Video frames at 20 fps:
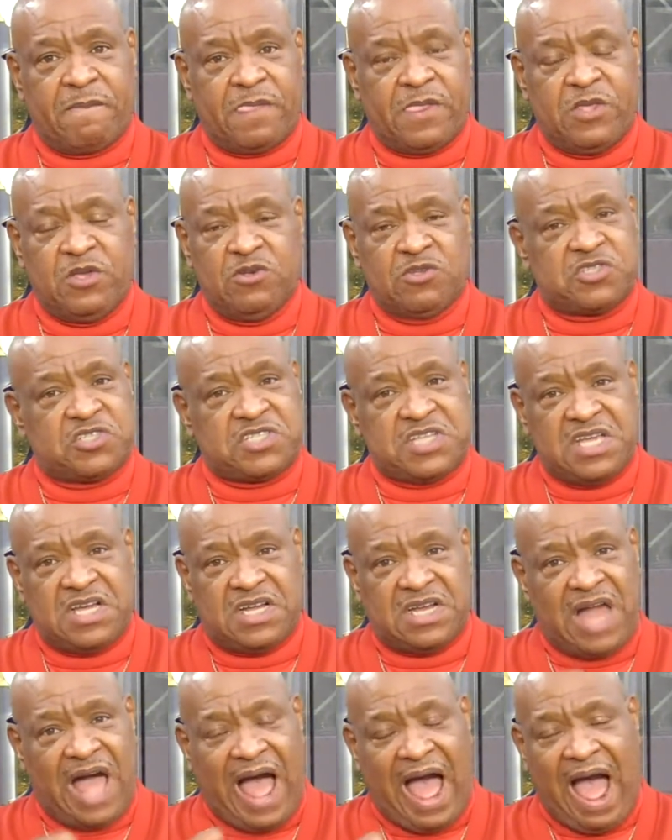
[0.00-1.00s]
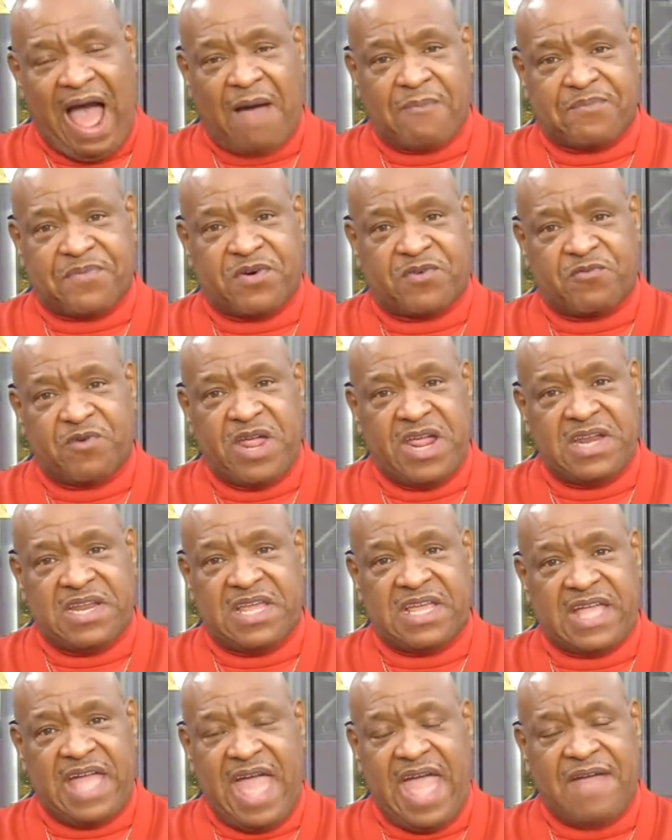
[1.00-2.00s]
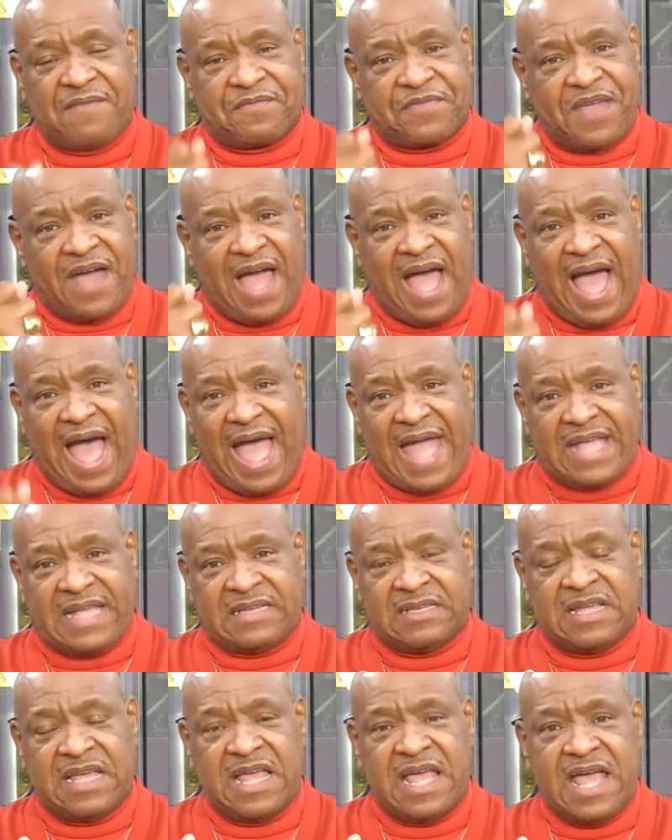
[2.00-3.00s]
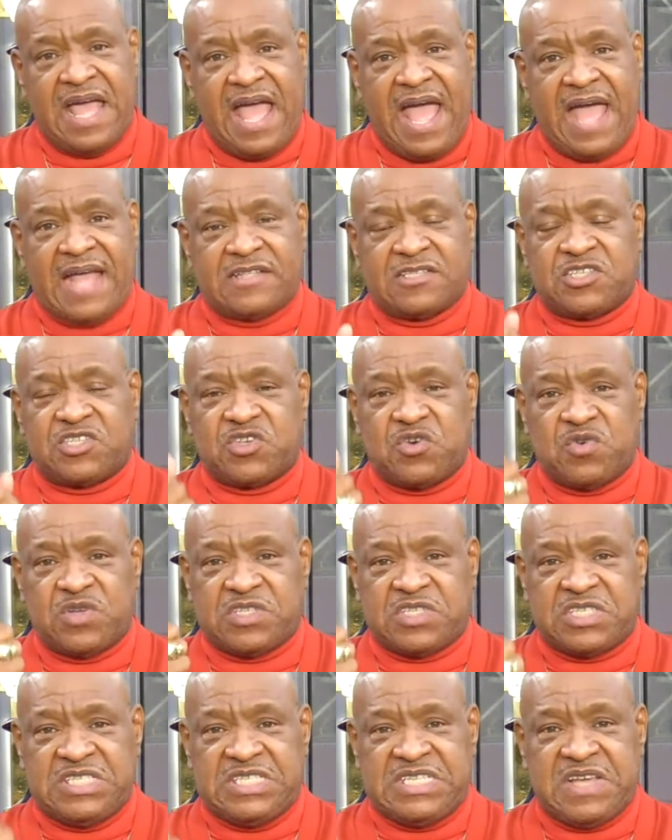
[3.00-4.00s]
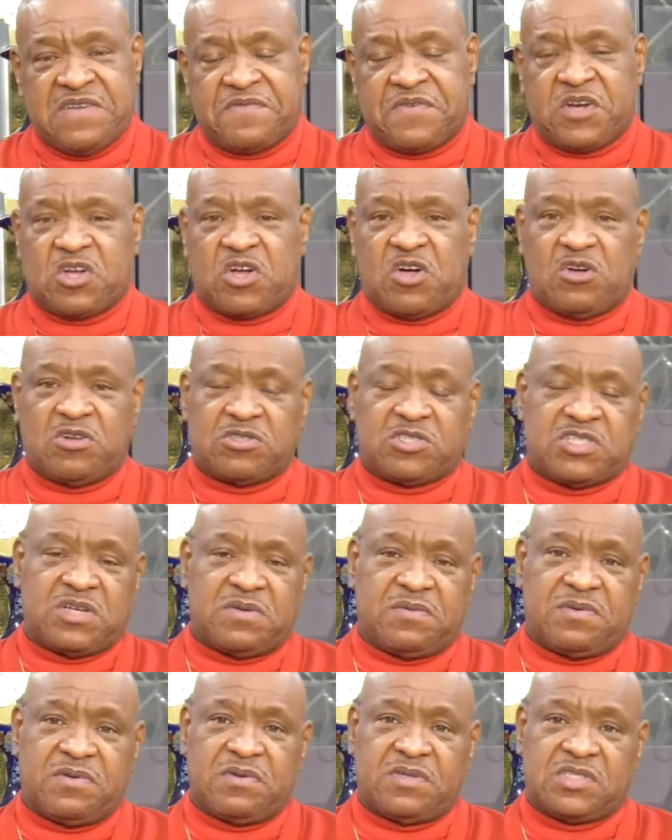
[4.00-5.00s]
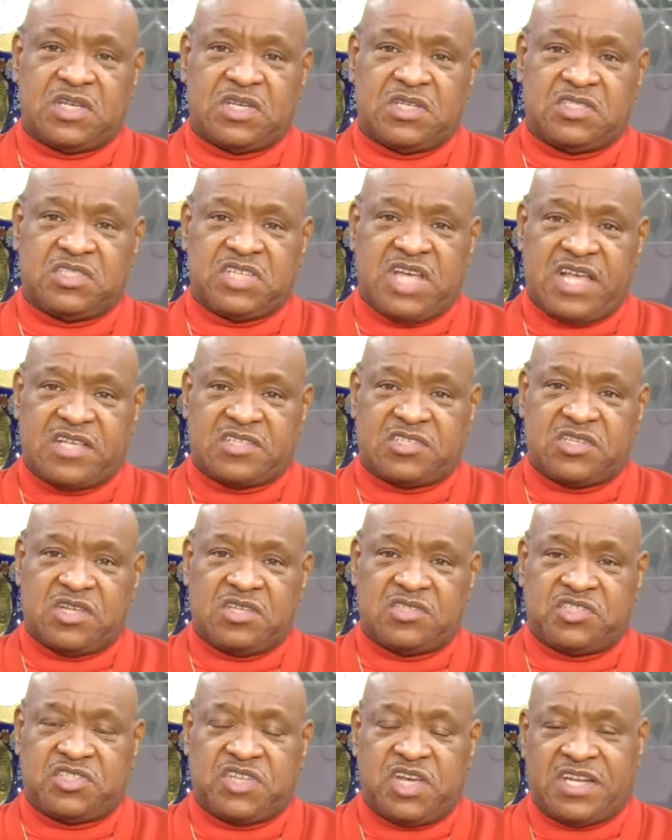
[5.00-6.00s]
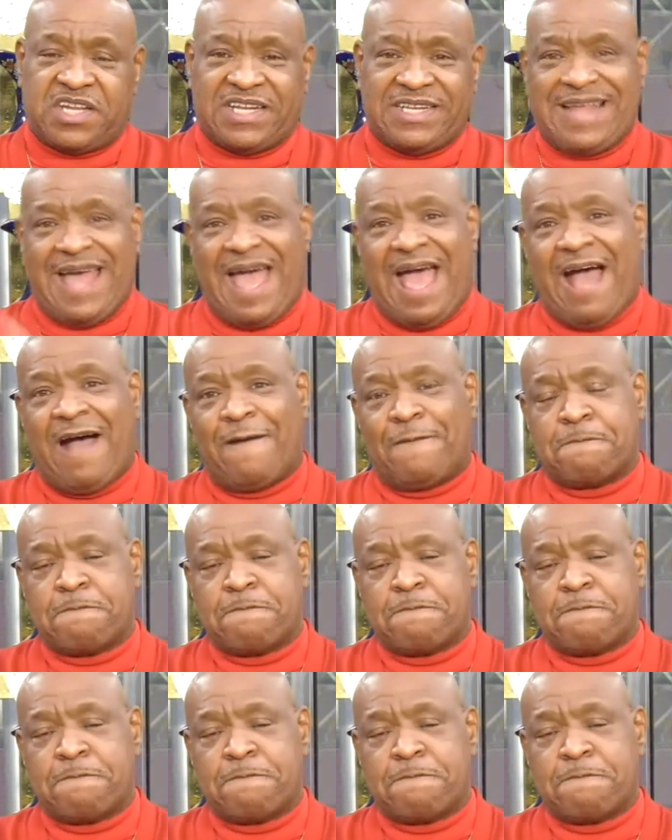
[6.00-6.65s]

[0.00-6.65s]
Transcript: You're still operating at the height and so it's difficult to, to just shut it down.